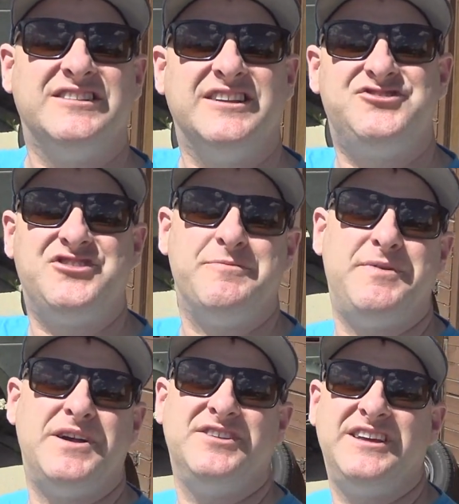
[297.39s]
So let's jump
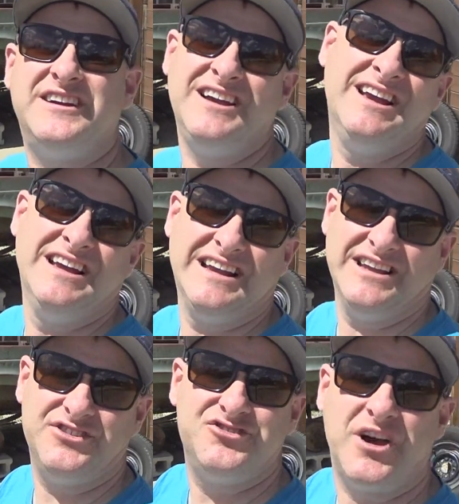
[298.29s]
under there and
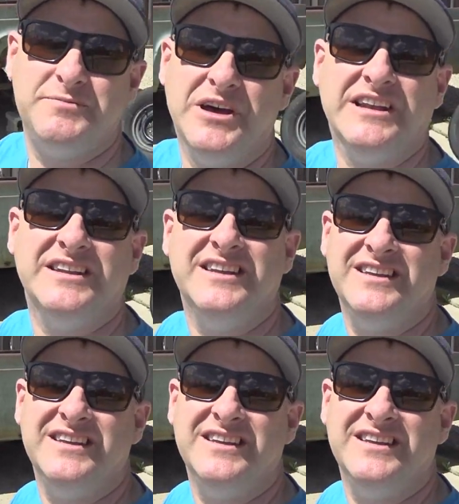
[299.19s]
get the job done.